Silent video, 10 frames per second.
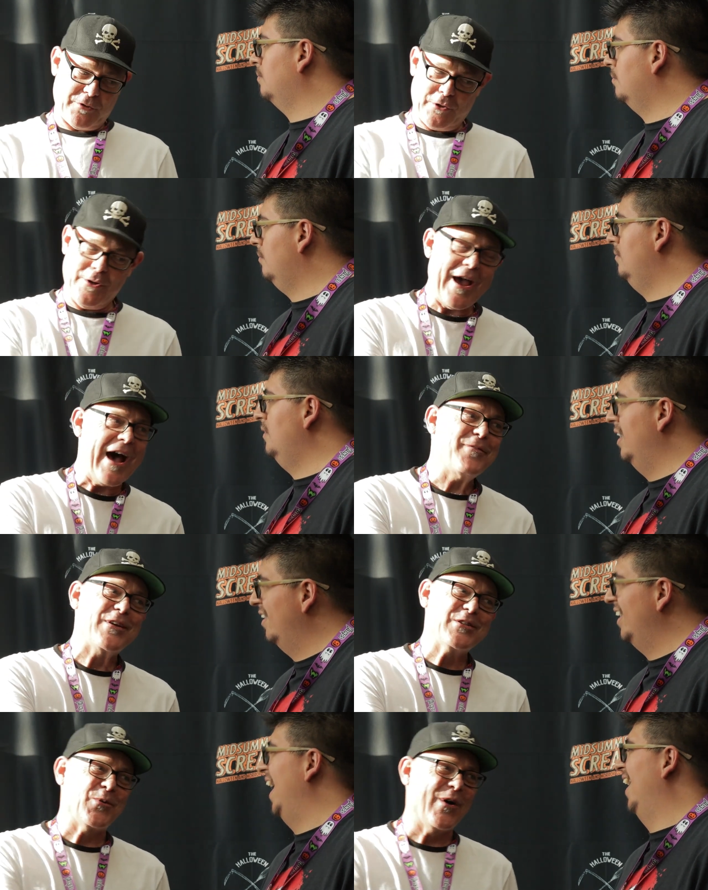Speaker 1: sure you have
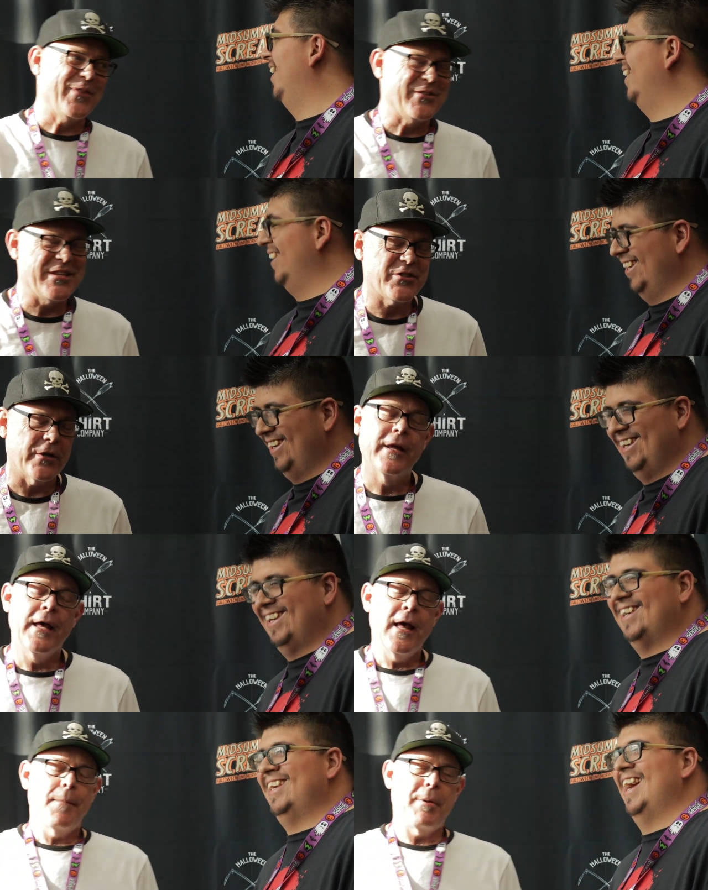because yeah. you're wearing the t shirt,
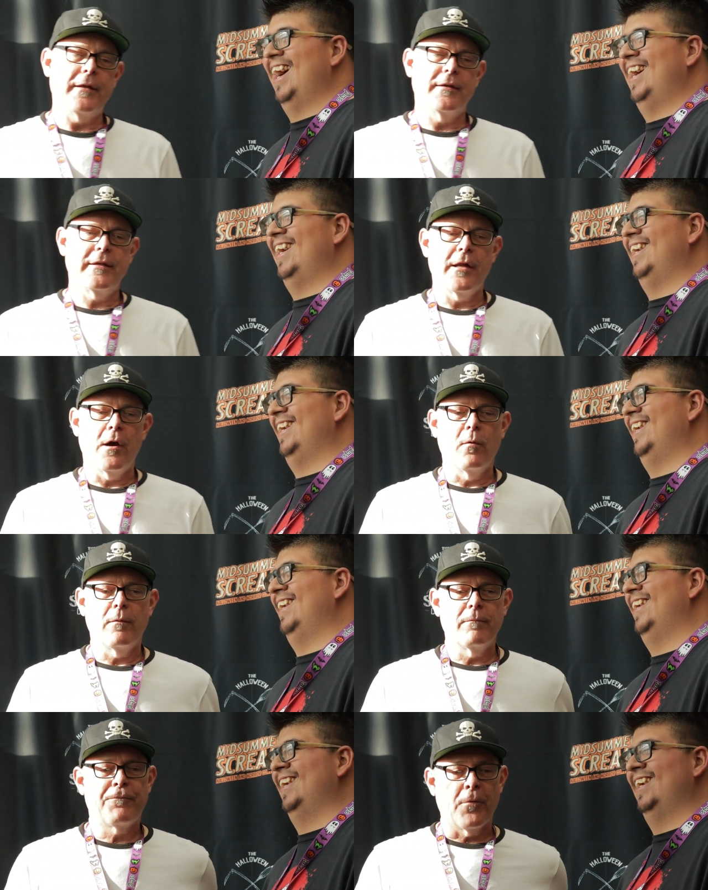yeah. but you know,
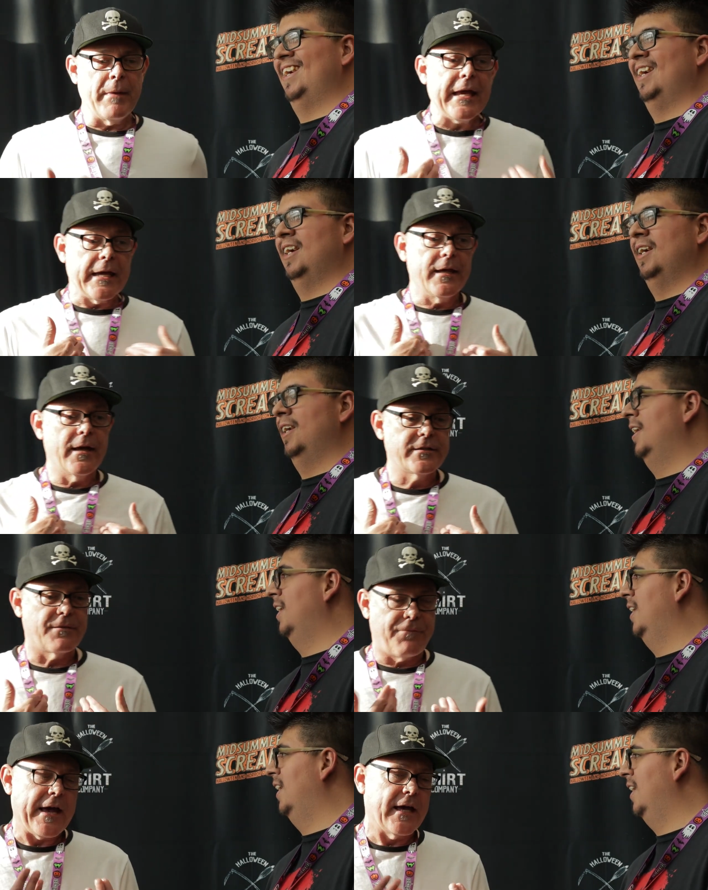for me as
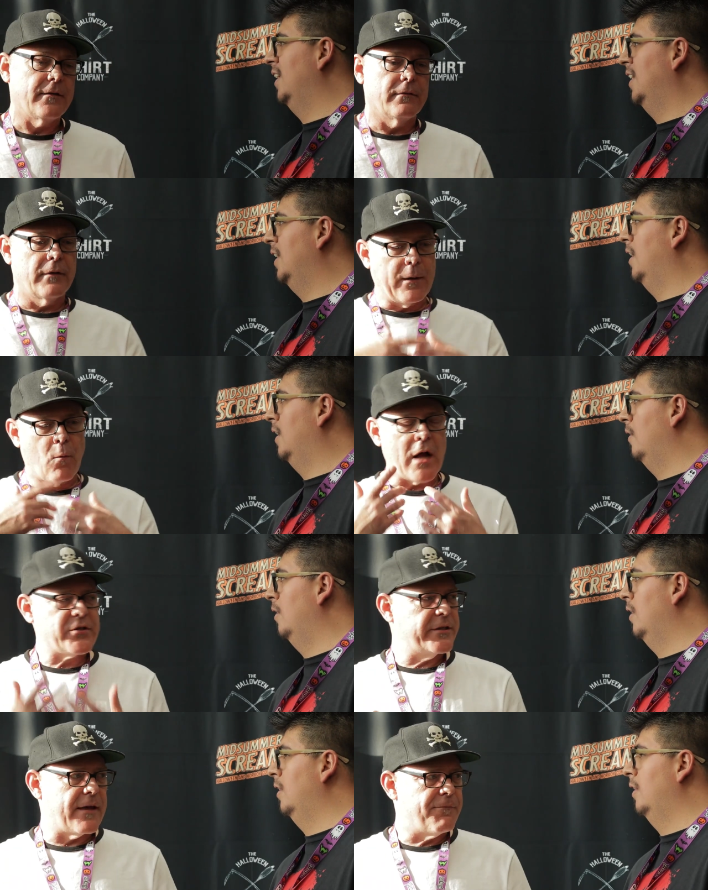a fan, like
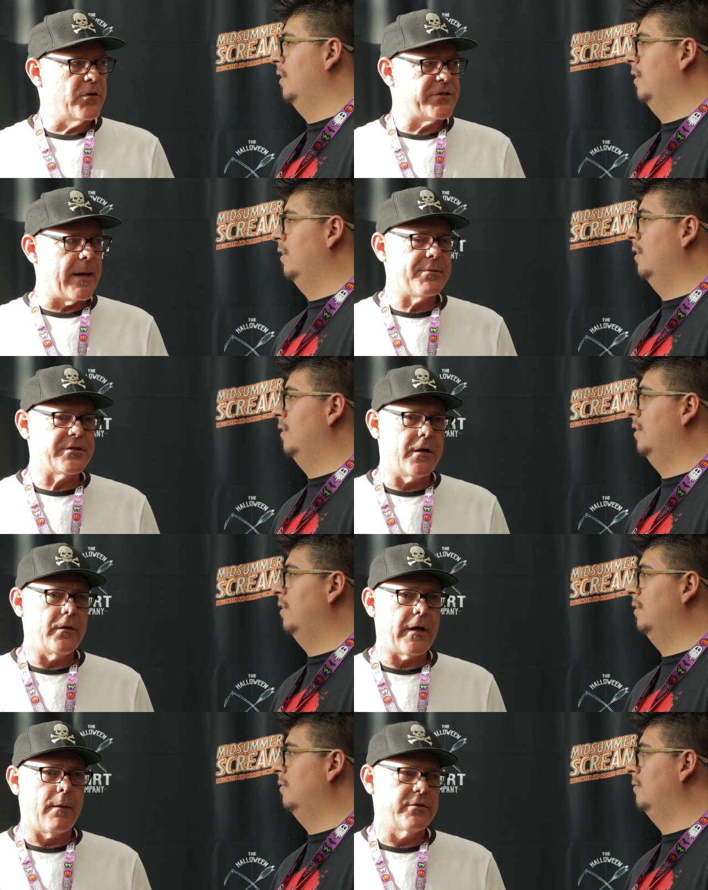watching that first
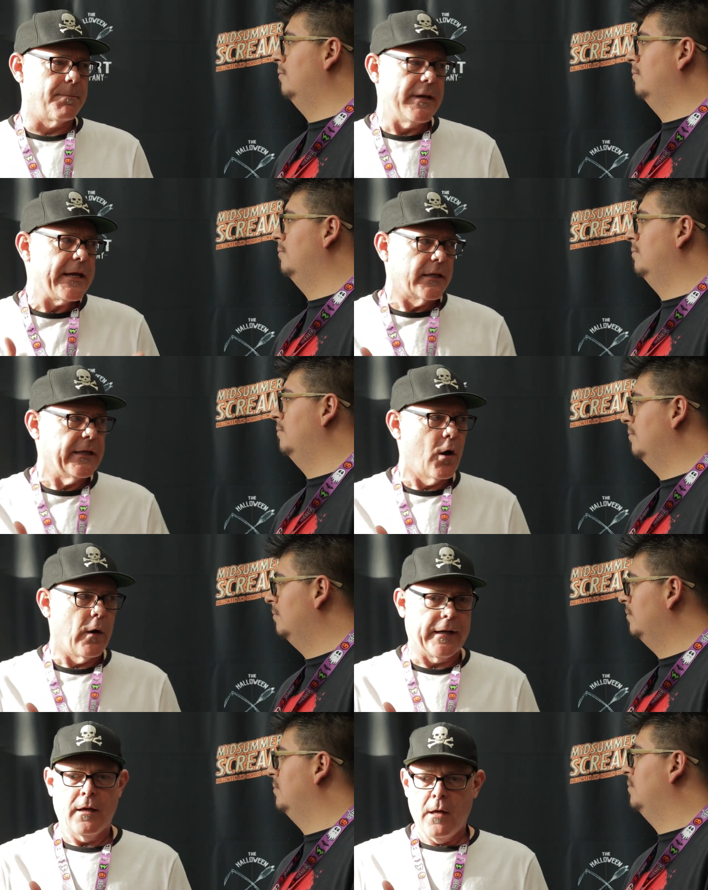episode, I was immediately
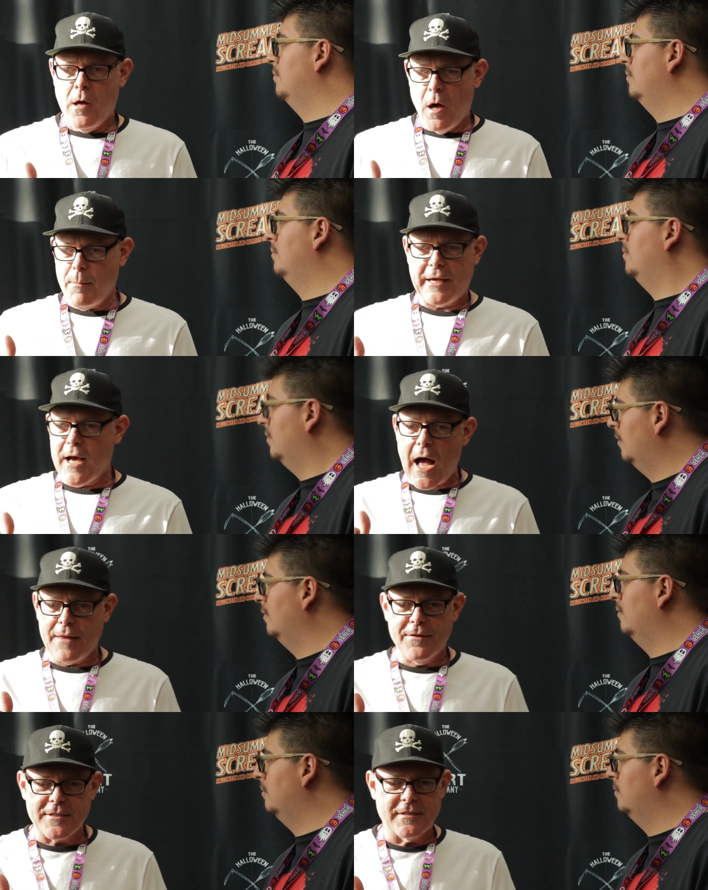going, "Oh my
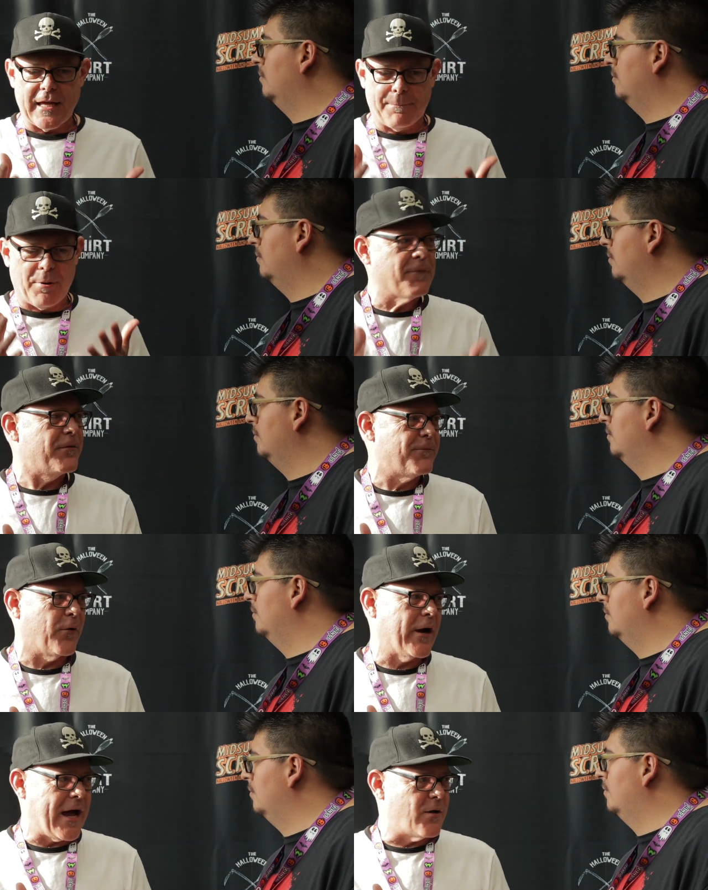god, this is like perfect
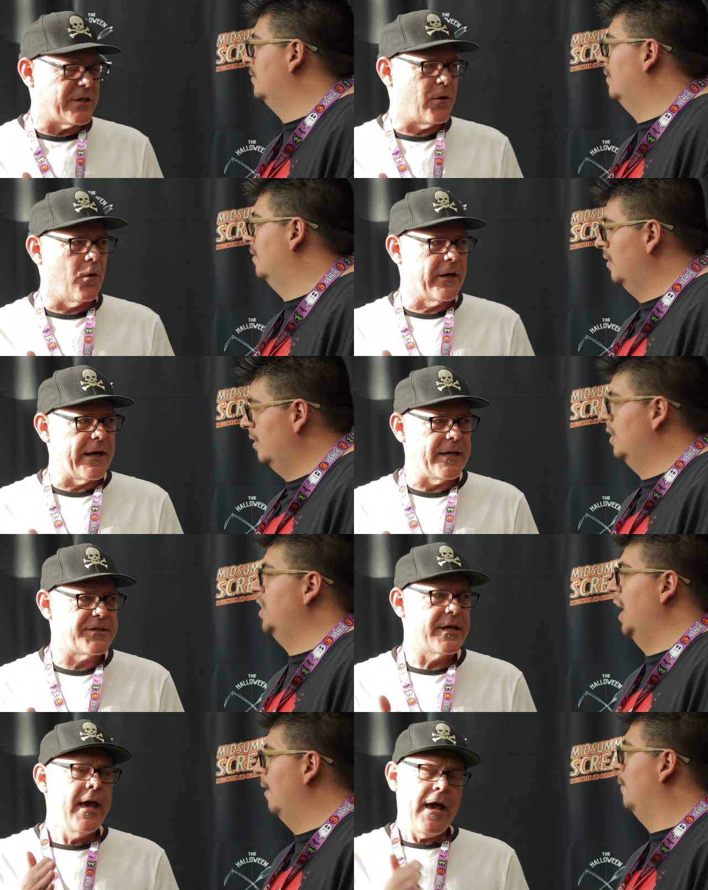for a House of Horror
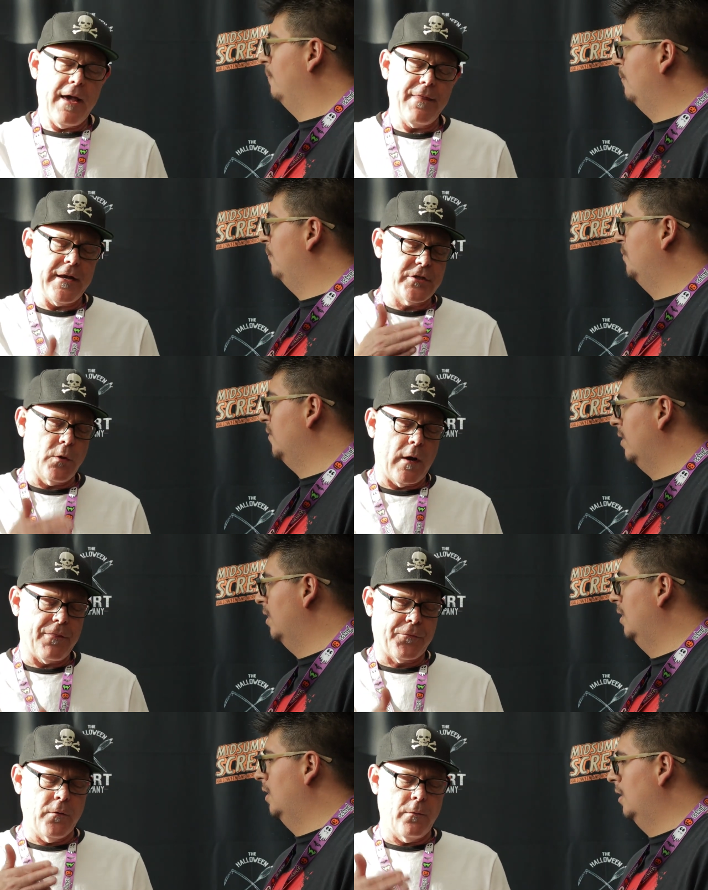Nights." And then as you
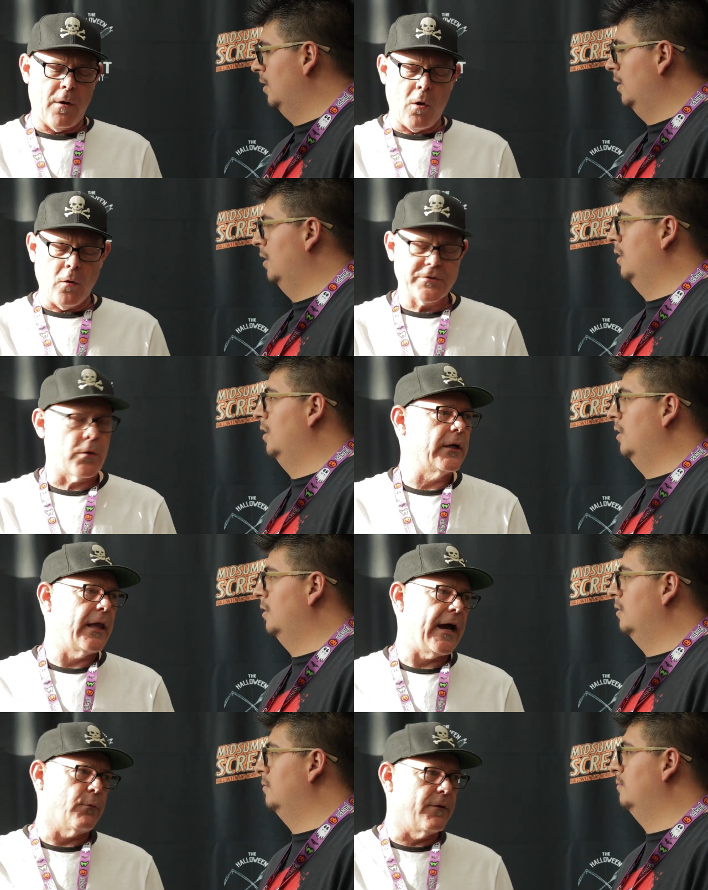went through the whole
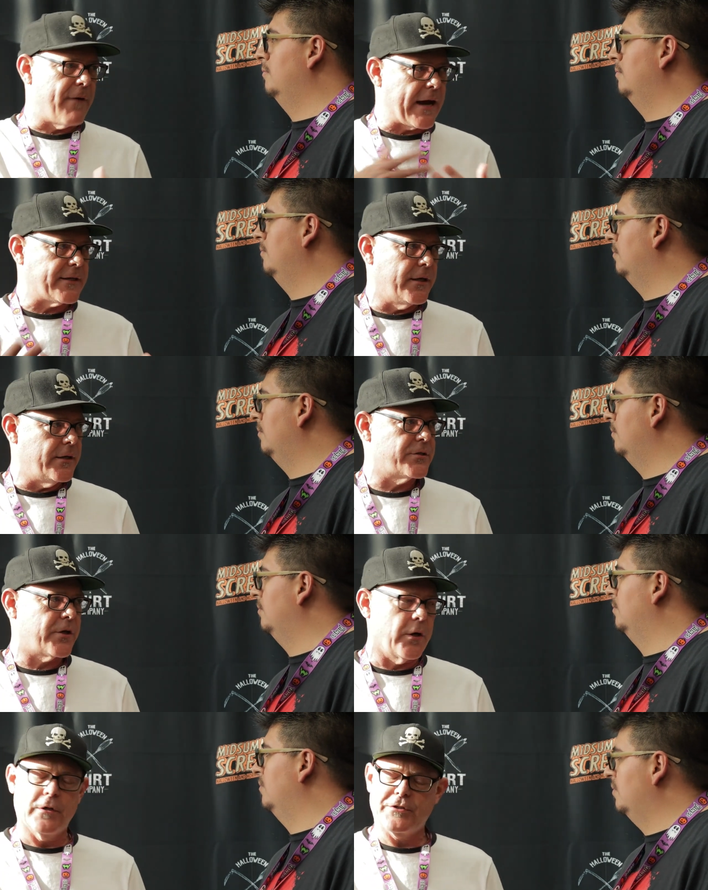storyline with Vecna and
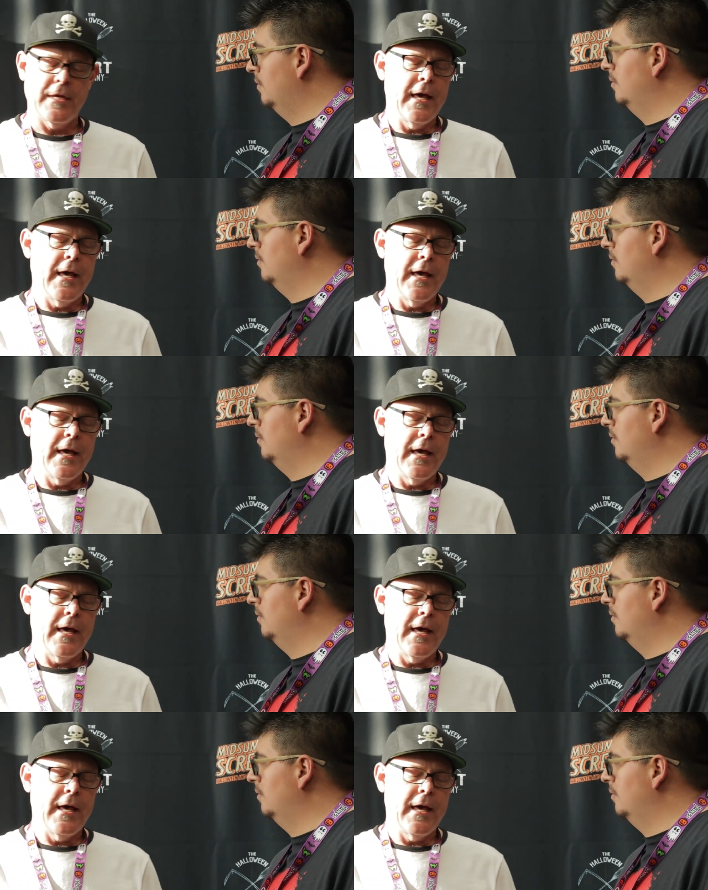his curse,